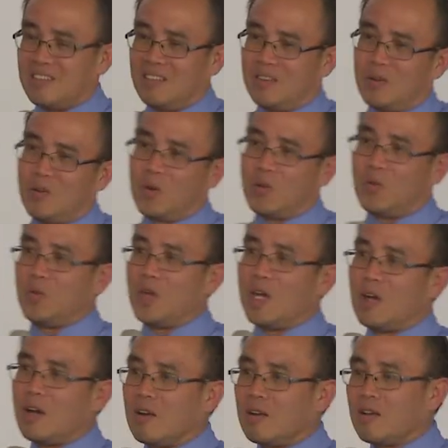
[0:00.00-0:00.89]
what we
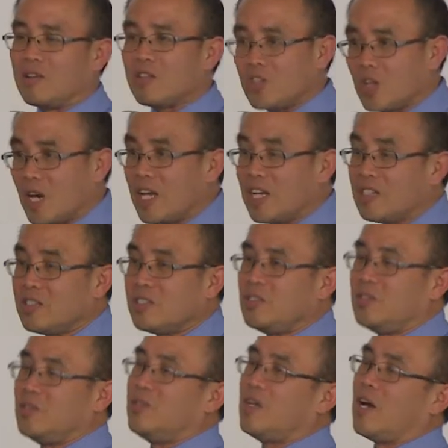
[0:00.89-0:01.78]
are trying
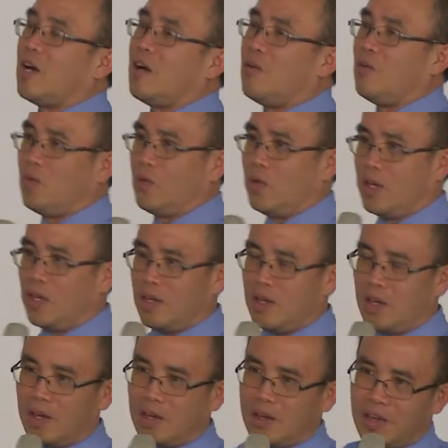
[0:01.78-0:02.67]
to do now. We
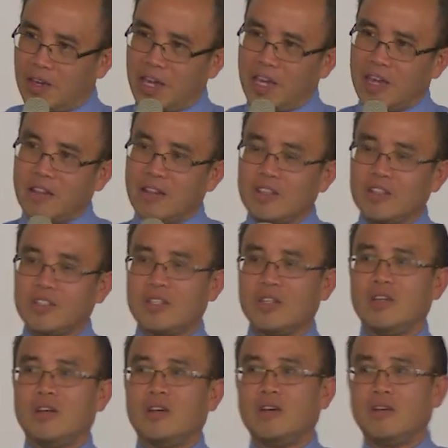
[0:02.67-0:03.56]
gain this
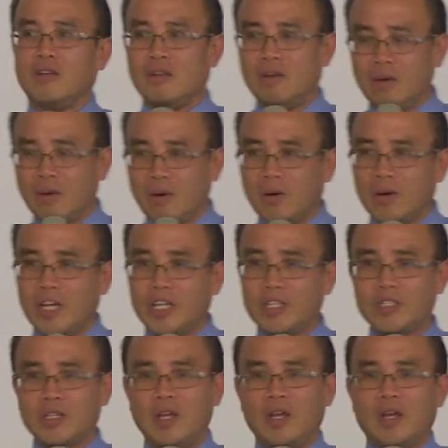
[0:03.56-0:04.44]

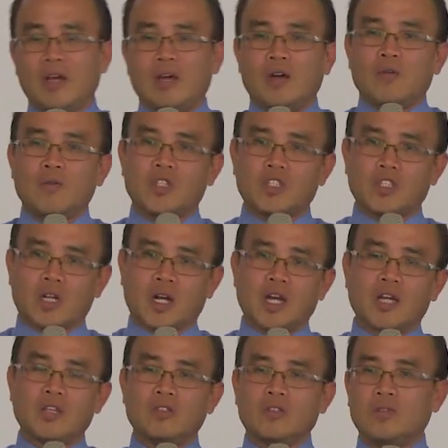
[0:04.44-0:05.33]
knowledge. We
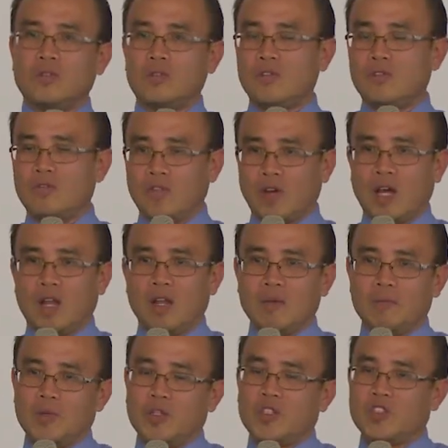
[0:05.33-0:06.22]
try to
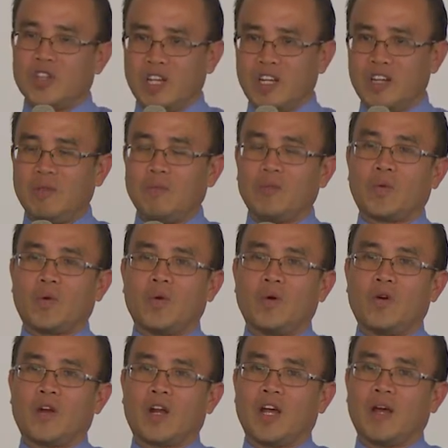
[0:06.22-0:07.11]
develop a training
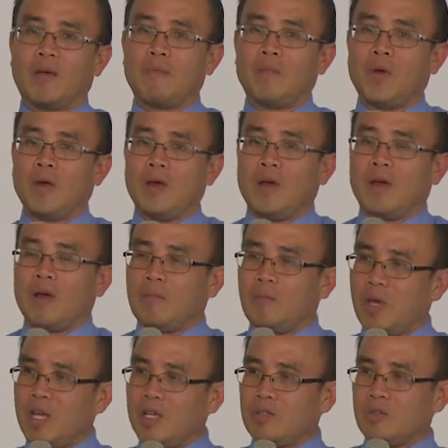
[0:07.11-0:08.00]
program
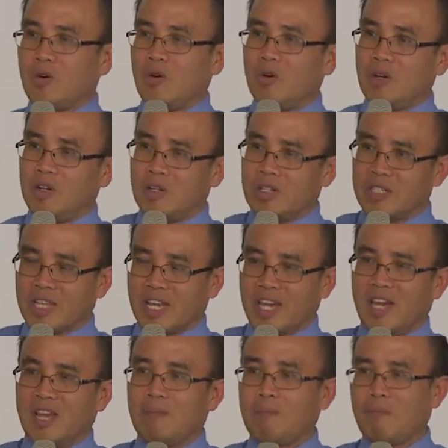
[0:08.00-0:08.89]
based on the
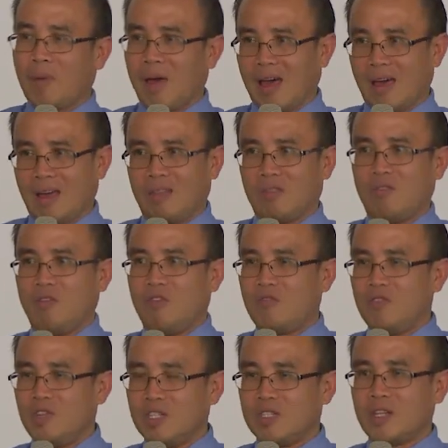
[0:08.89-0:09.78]
scan path
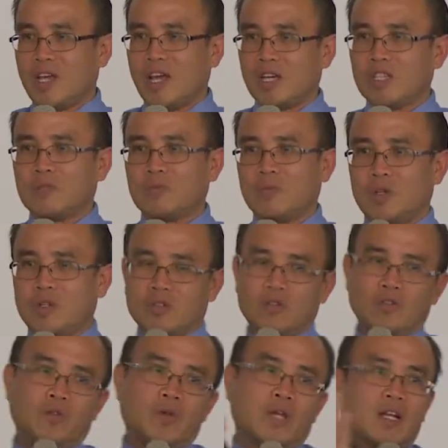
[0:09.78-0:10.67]
of these experts.
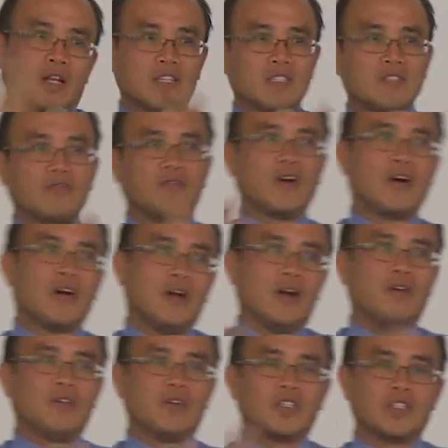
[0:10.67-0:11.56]
So we classify
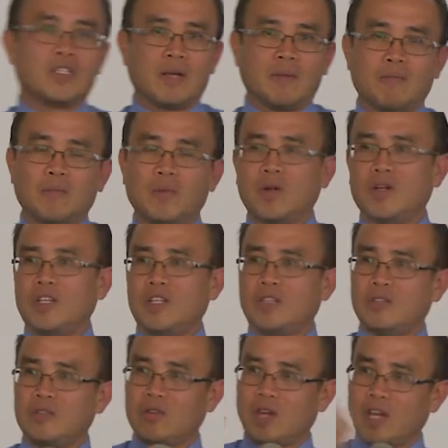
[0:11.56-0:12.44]
our sample
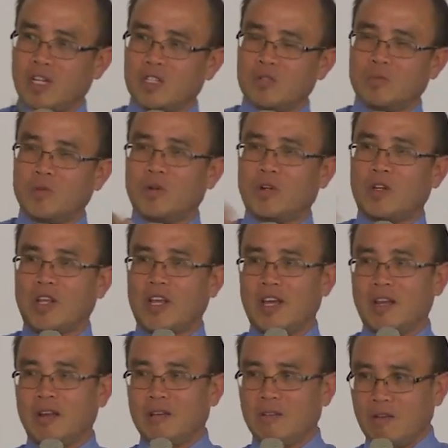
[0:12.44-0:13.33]
into expert
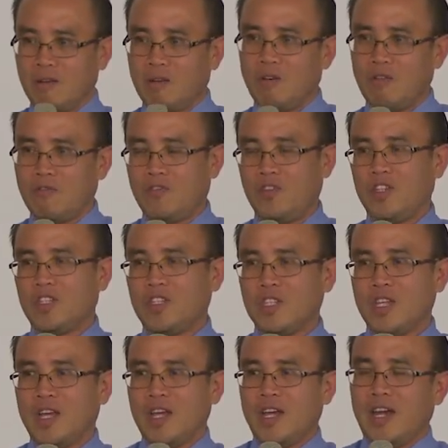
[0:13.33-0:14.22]
and
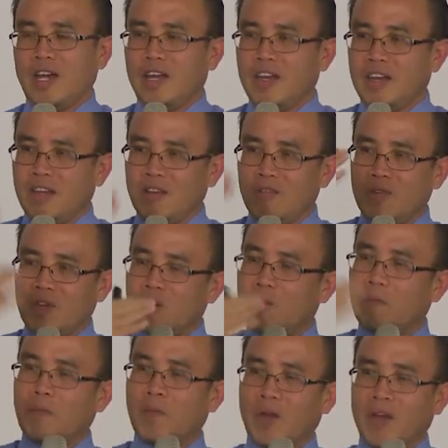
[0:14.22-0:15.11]
novice, and then we
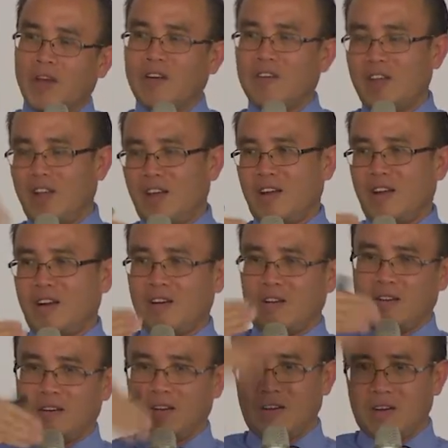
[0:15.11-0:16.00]
compare
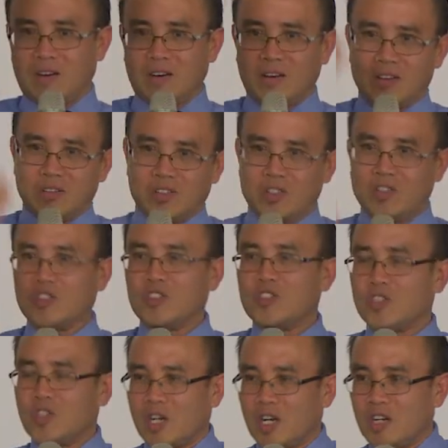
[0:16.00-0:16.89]
their search
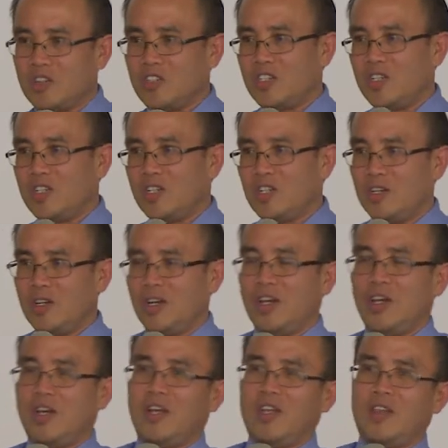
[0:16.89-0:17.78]
strategy,
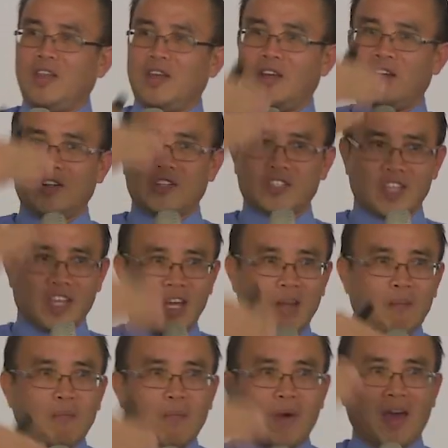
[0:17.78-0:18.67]
their
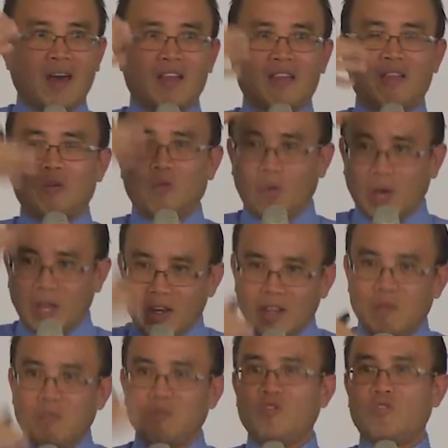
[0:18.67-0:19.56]
scan path, the way
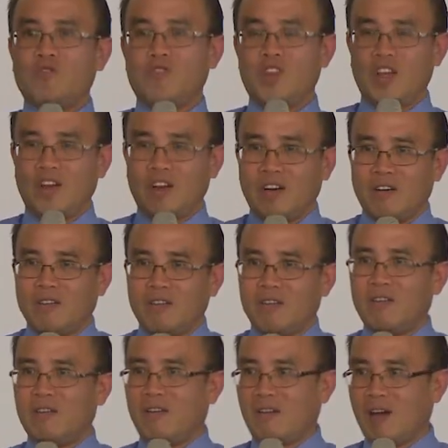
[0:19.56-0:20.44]
they move their
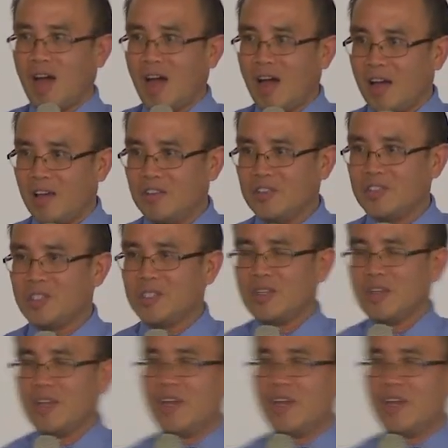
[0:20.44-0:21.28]
eyes,